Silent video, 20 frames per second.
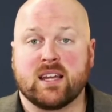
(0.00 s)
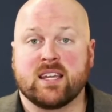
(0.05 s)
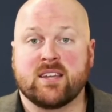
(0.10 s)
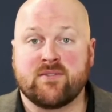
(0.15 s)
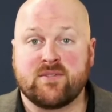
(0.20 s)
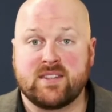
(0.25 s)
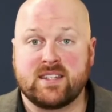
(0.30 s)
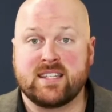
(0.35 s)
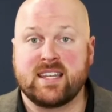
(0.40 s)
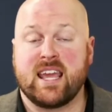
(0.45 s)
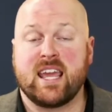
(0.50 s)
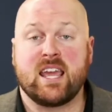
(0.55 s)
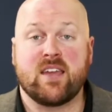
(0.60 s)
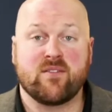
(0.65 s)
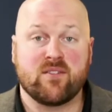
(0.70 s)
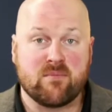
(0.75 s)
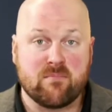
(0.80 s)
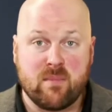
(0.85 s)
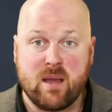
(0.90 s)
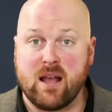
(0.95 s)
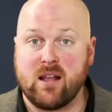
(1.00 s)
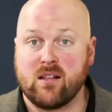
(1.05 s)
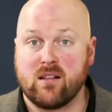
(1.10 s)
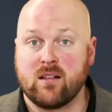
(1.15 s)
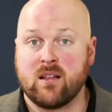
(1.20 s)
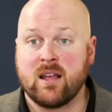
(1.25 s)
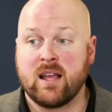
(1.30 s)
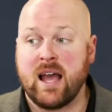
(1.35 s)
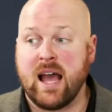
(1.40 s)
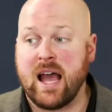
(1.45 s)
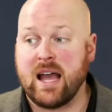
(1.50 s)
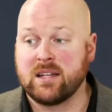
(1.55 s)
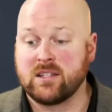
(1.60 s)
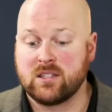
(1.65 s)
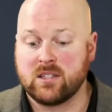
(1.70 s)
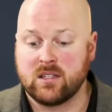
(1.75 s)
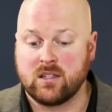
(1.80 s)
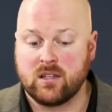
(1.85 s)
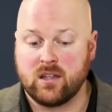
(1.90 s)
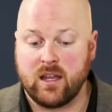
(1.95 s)
If Dave and Mel had
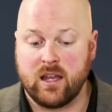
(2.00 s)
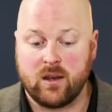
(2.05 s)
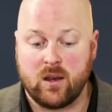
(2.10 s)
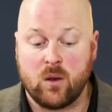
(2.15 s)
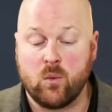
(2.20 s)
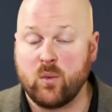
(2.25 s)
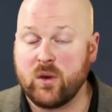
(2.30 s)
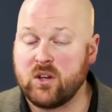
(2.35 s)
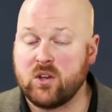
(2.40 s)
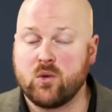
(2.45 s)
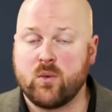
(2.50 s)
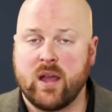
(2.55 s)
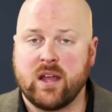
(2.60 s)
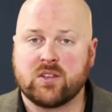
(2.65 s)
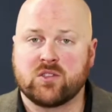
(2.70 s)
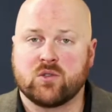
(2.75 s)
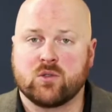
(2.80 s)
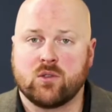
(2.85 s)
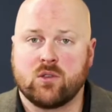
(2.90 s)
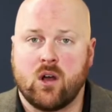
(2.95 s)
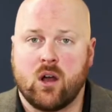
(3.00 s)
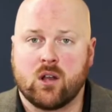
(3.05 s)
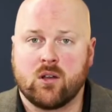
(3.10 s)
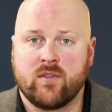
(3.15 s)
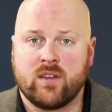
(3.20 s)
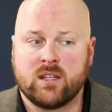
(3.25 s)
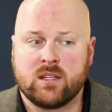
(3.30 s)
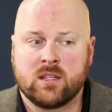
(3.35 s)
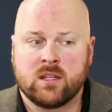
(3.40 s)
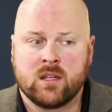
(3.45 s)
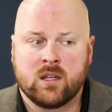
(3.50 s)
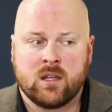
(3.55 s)
to, and we do answer a lot of it,